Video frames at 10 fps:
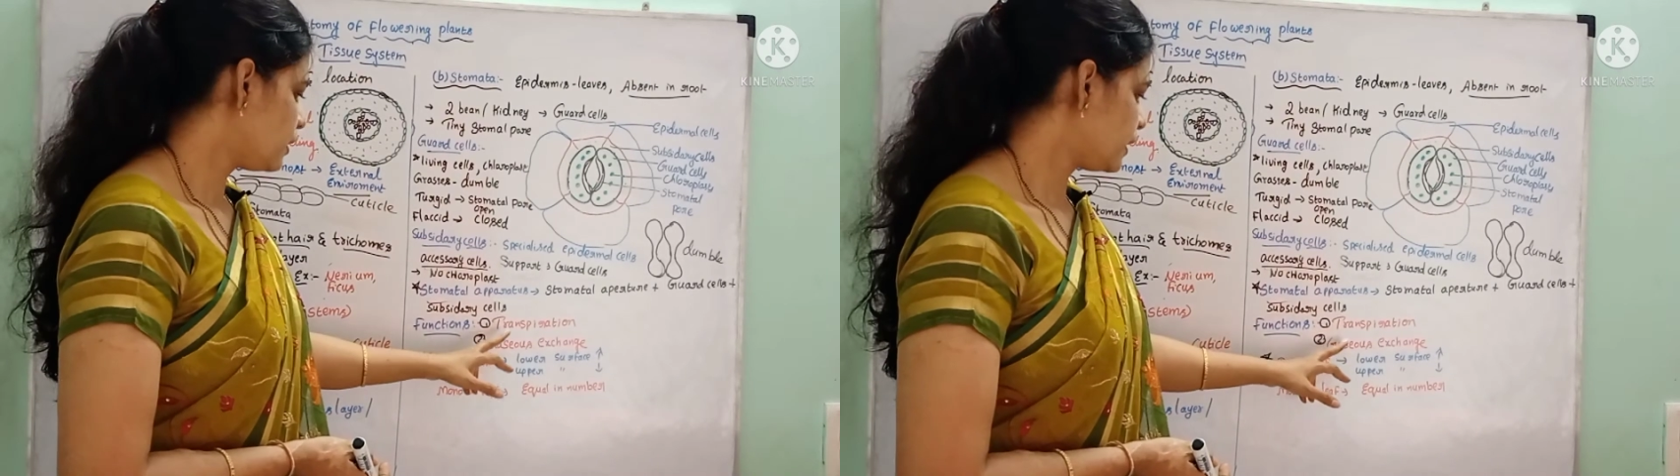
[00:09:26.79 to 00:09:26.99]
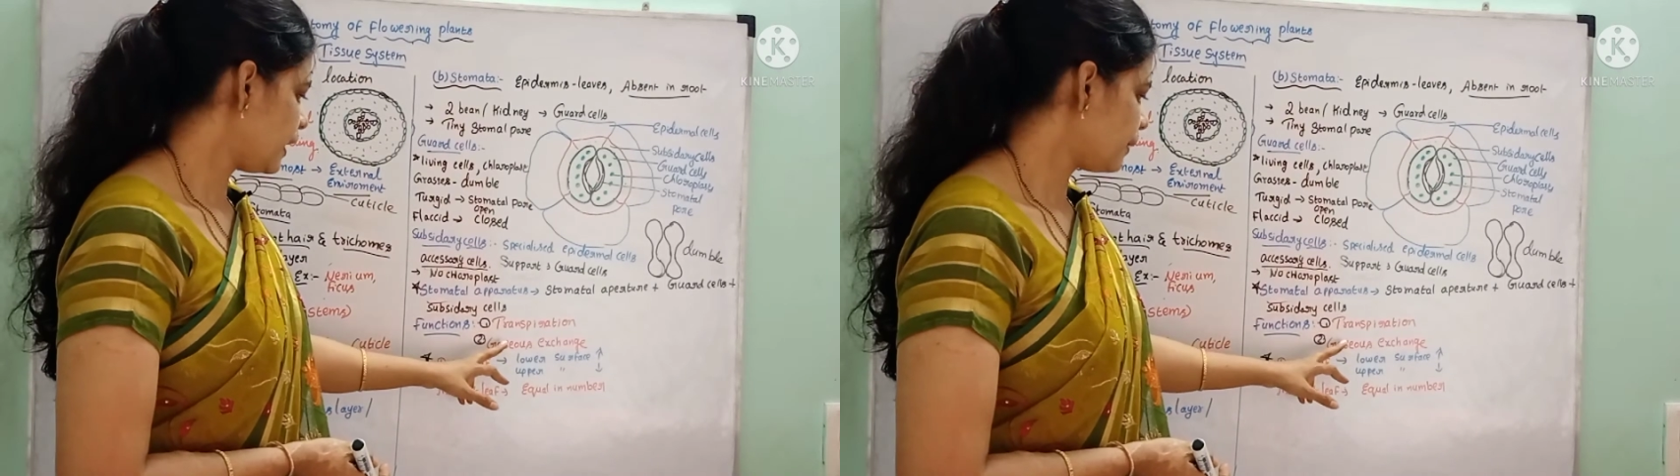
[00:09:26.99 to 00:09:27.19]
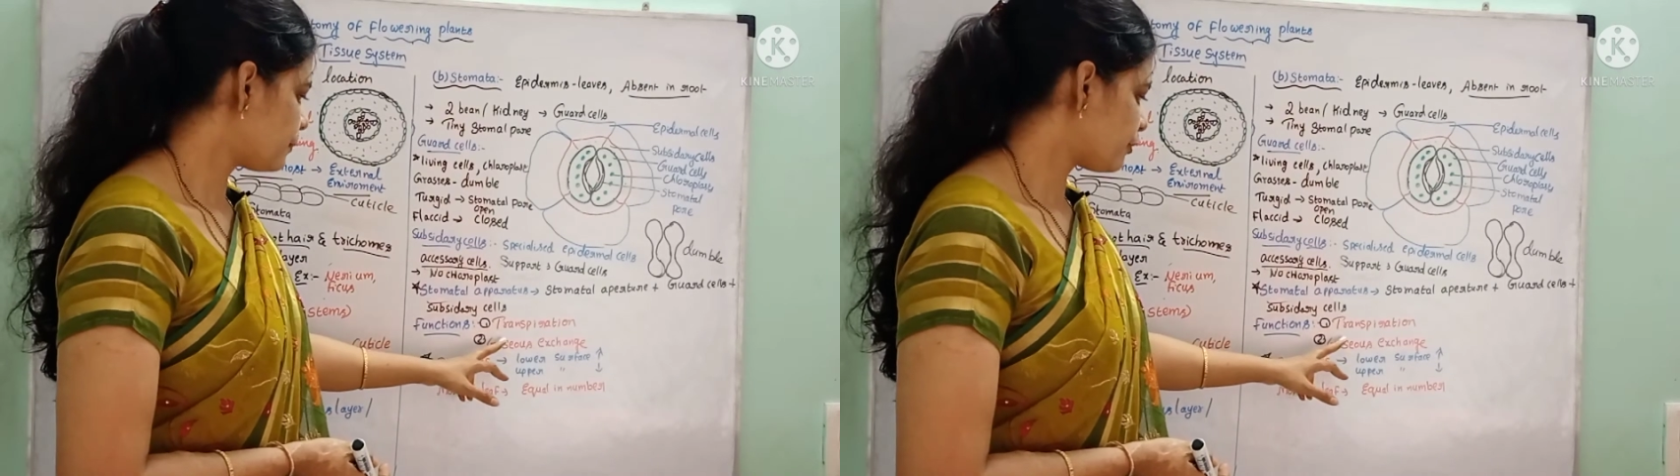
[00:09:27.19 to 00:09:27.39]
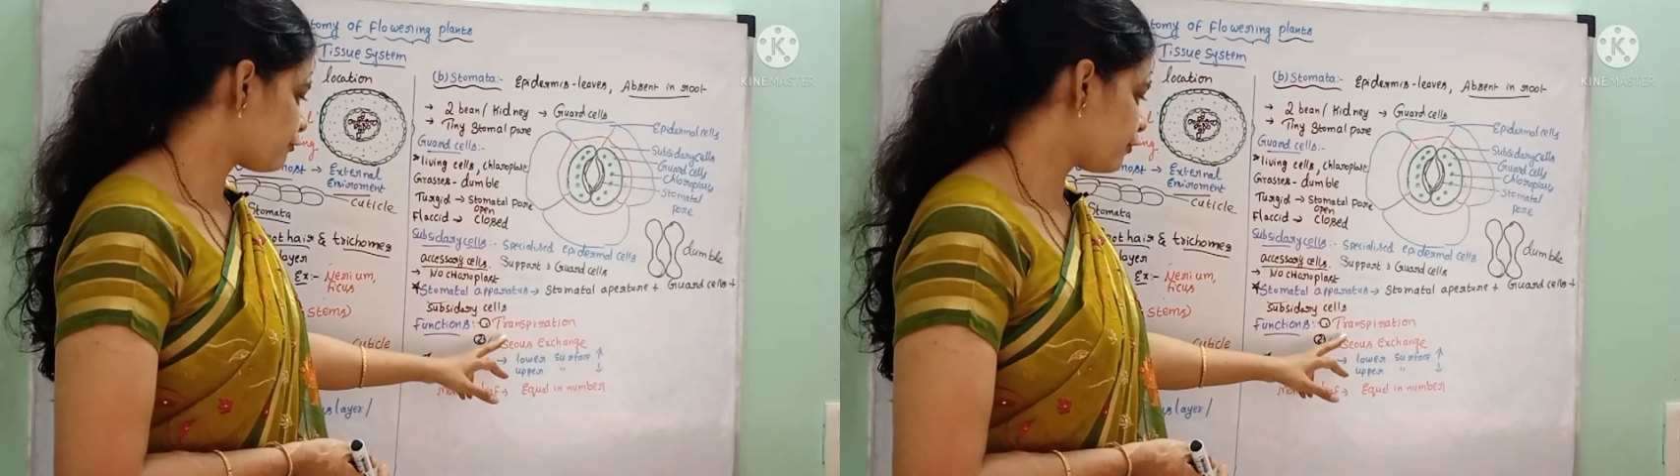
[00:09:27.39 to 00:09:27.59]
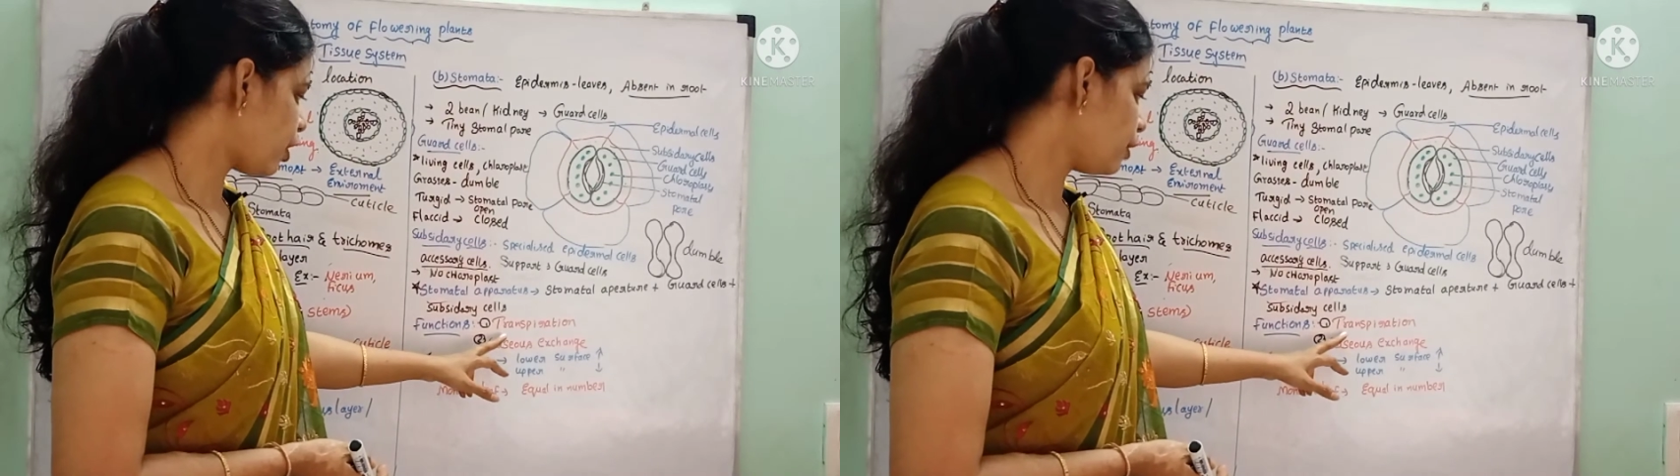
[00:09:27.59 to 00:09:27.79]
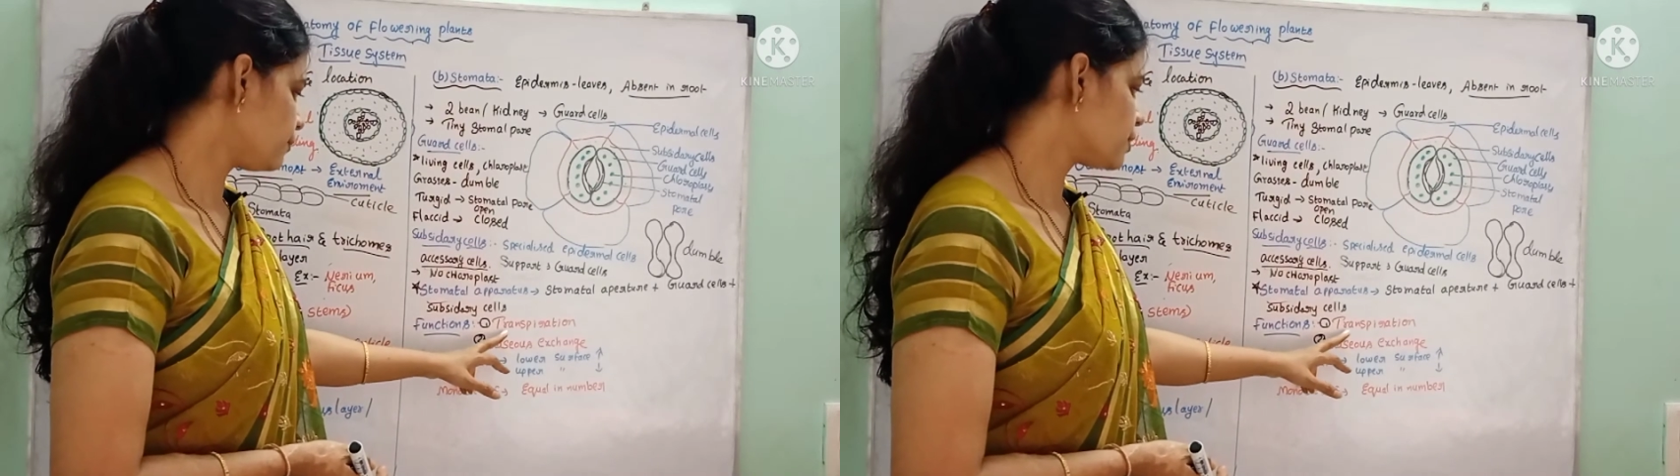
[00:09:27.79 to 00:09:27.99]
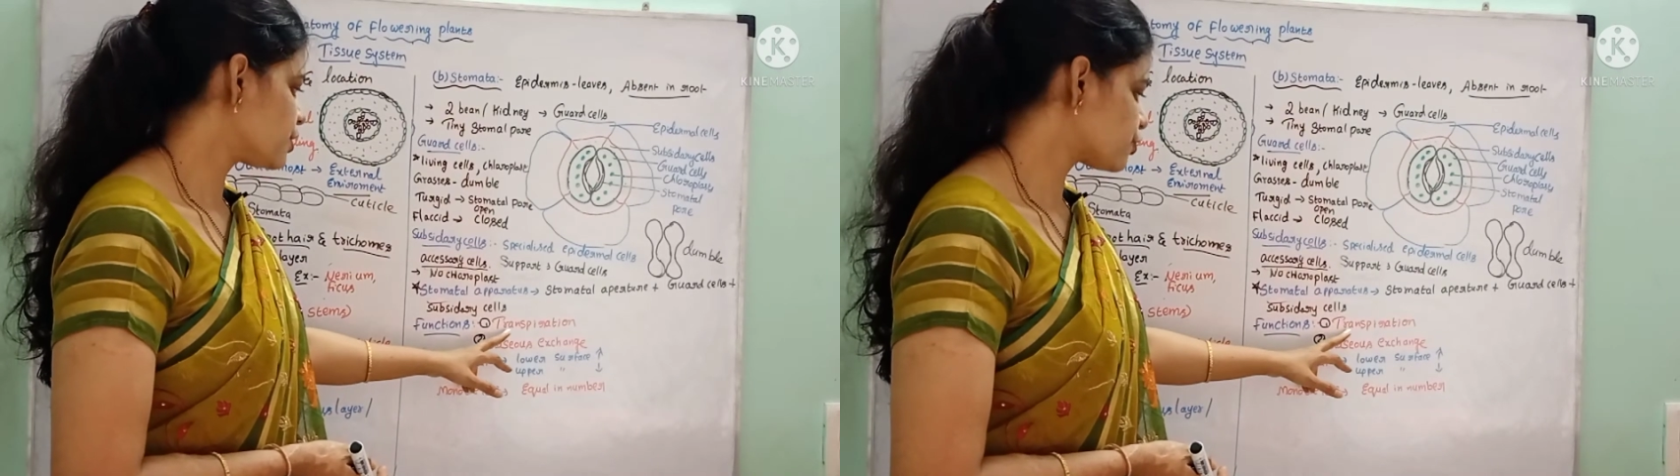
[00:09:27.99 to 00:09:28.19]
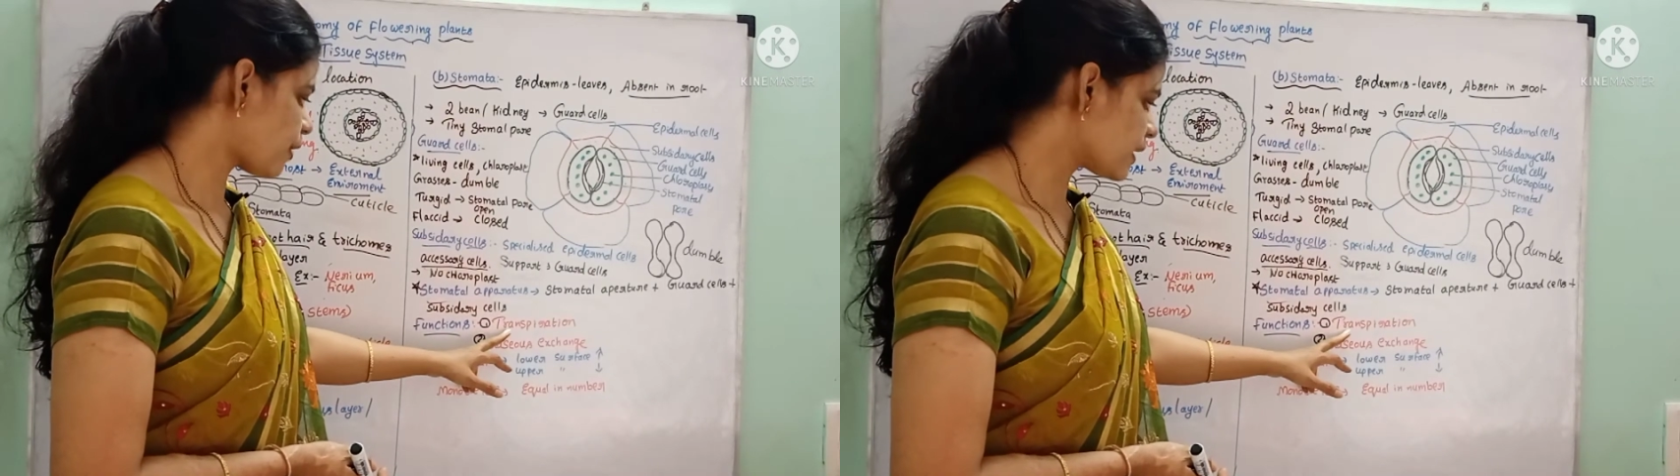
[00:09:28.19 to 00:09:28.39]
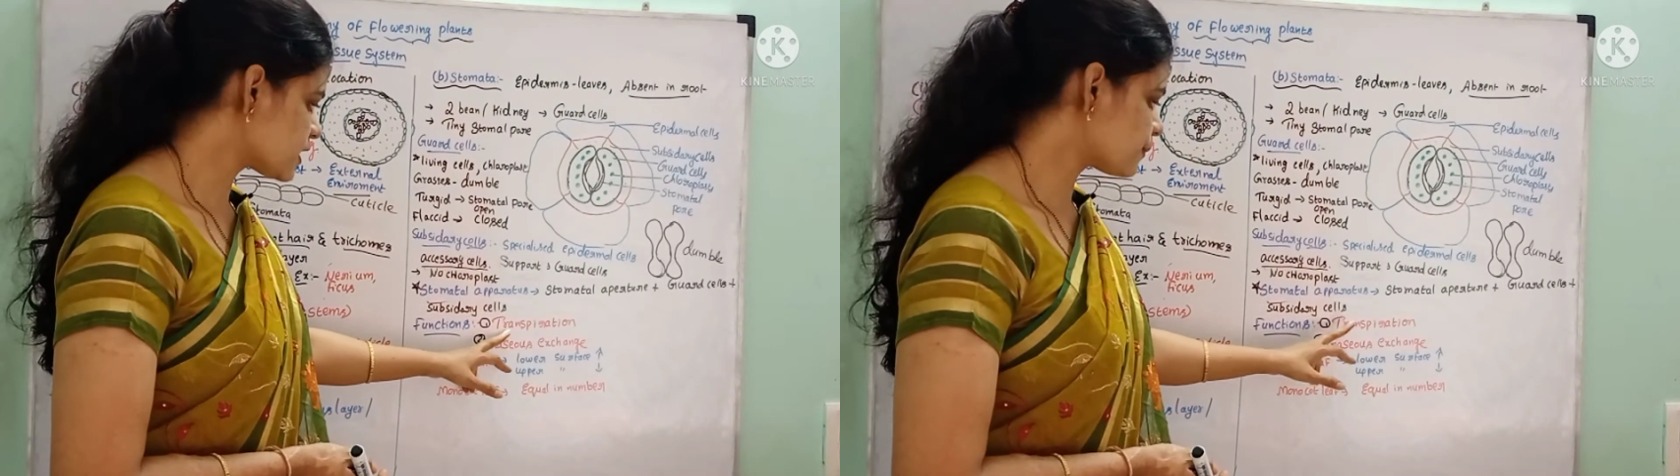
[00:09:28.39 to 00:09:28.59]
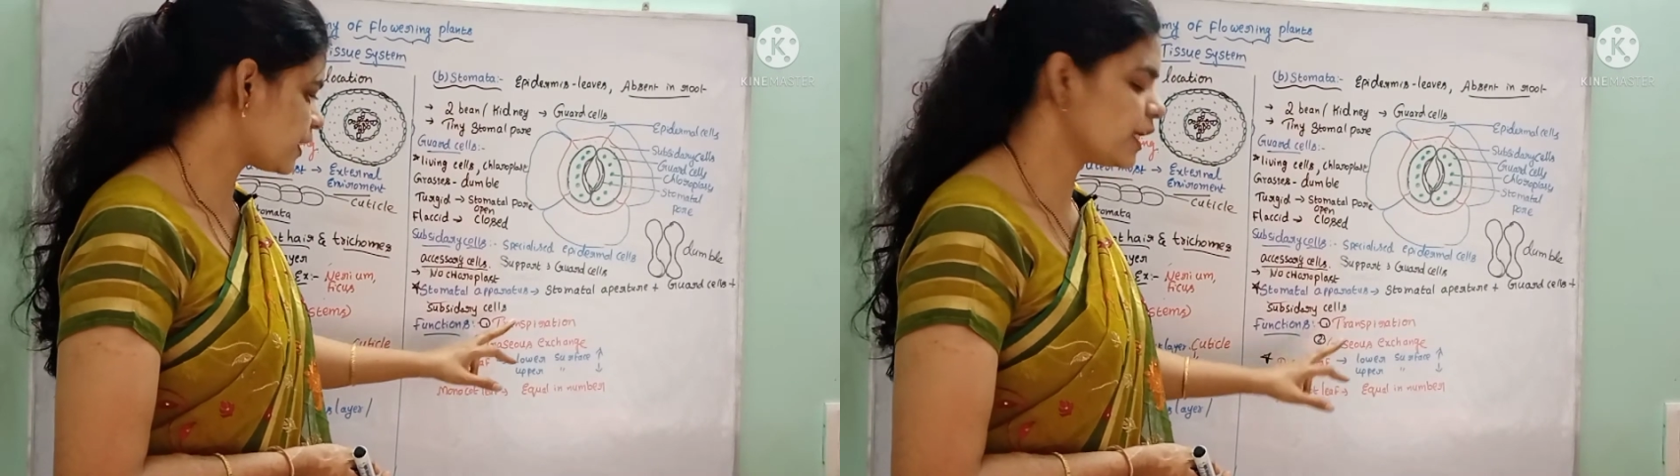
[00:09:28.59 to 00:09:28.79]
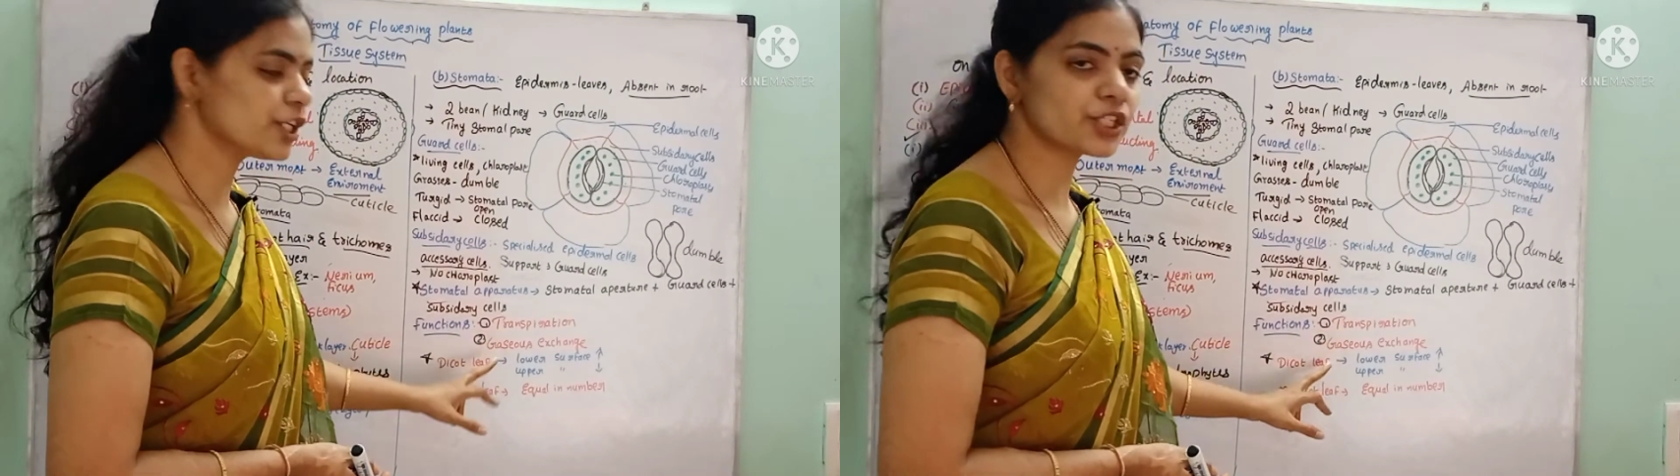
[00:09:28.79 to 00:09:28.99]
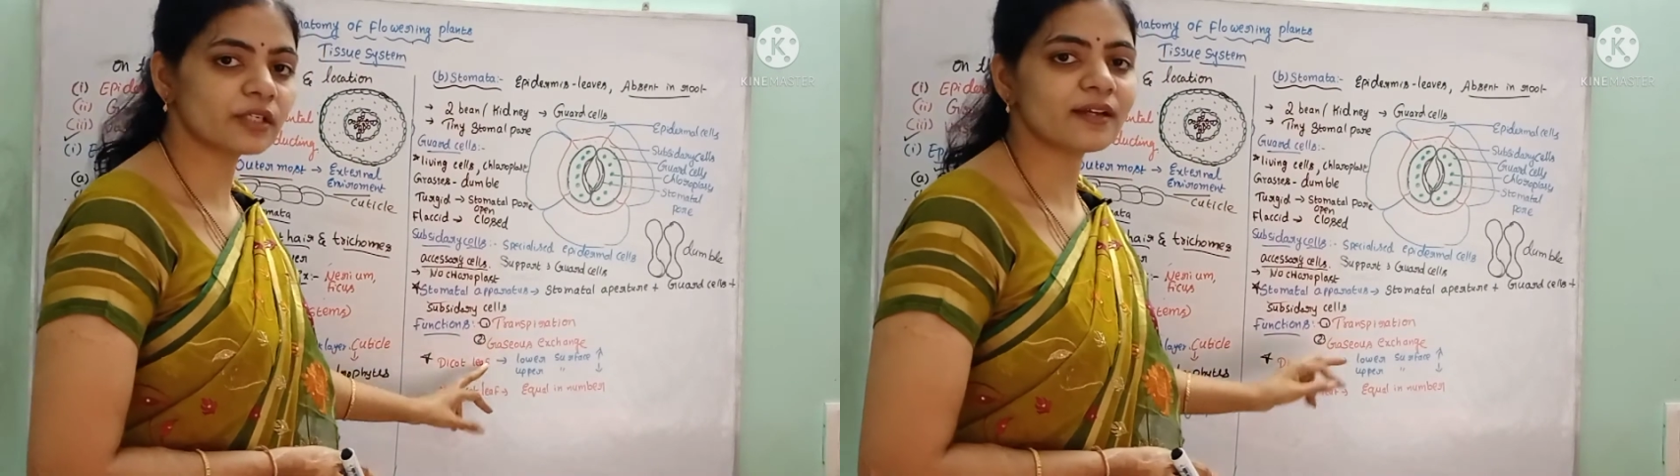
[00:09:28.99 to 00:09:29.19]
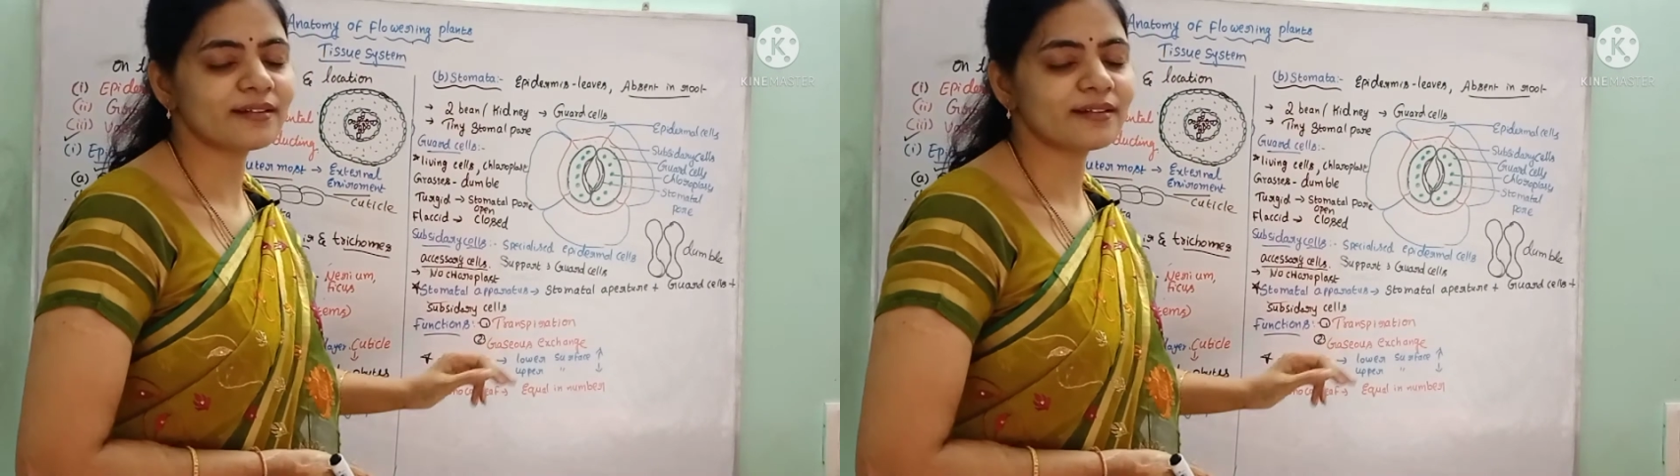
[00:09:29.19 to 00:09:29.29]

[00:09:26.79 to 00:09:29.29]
they perform transpiration